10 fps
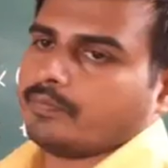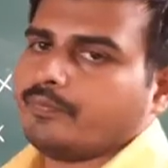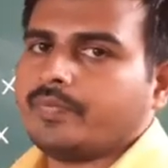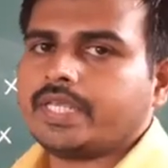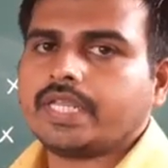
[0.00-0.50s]

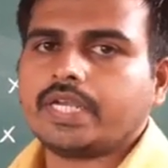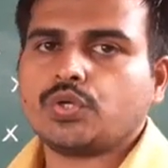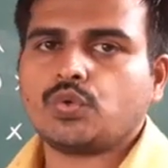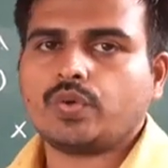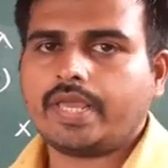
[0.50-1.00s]
b
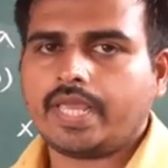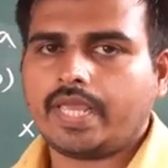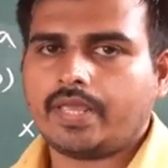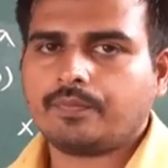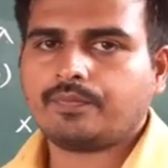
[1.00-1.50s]
into a.
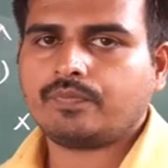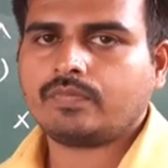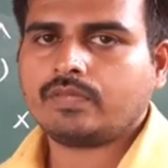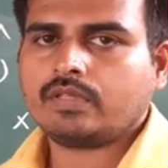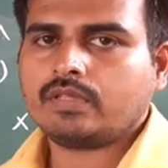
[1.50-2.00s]

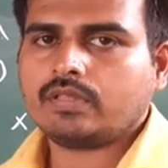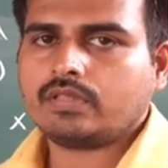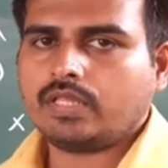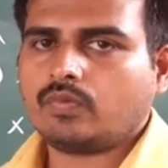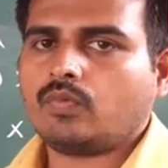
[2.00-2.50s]

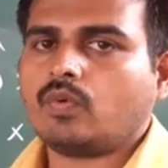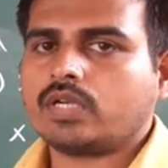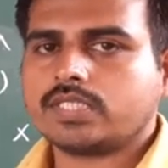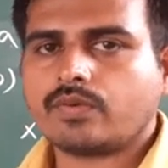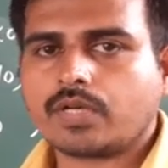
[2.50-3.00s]
Therefore what
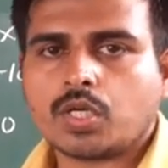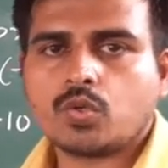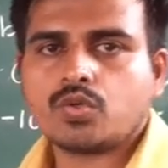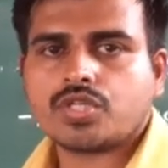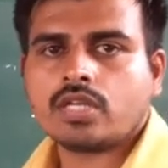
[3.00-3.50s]
is our
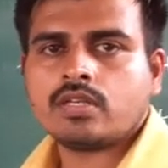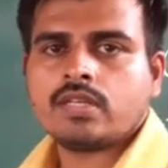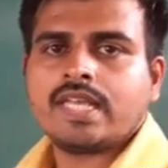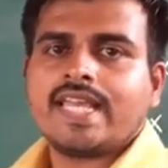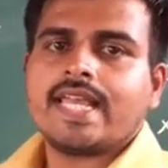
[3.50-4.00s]
conclusion?
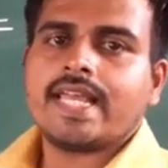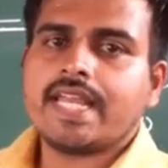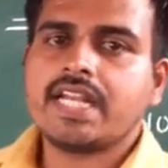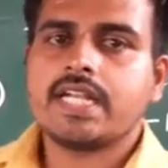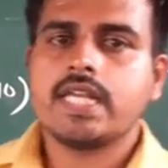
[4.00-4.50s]

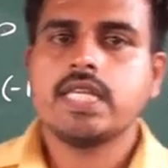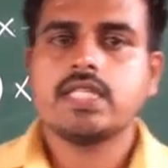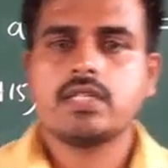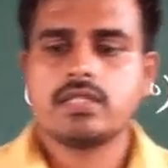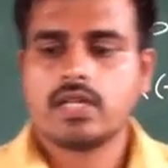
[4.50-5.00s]

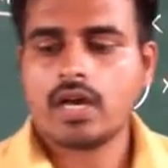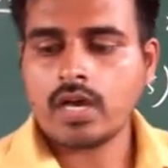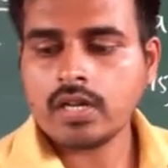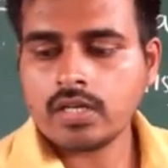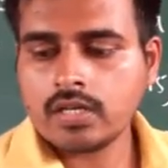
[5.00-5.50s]
Integers
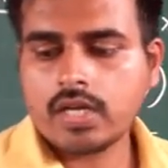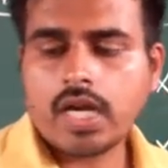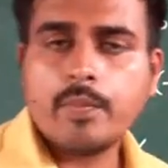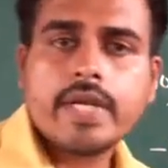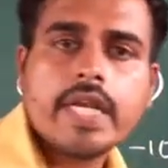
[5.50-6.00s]
are
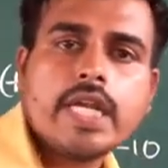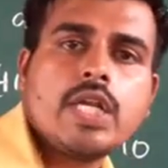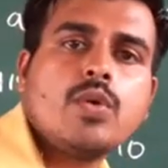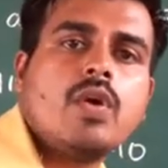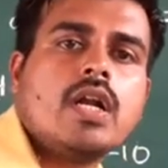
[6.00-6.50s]

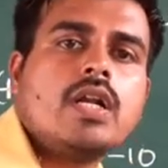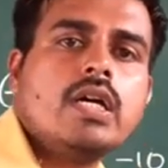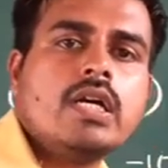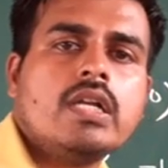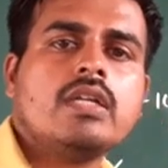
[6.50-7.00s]
commutative
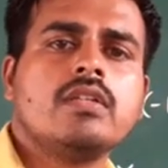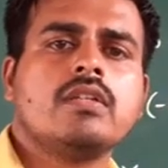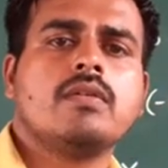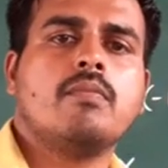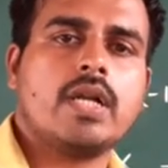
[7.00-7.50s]
under
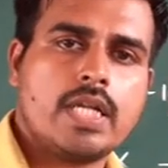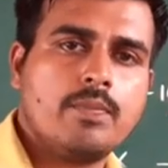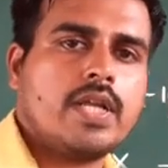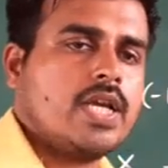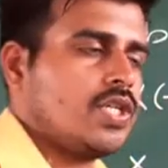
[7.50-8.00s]

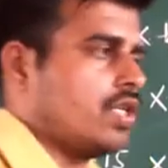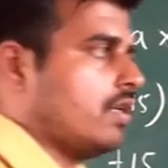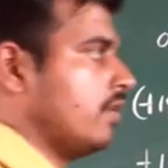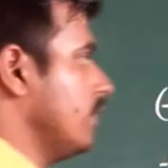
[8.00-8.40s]
multiplication.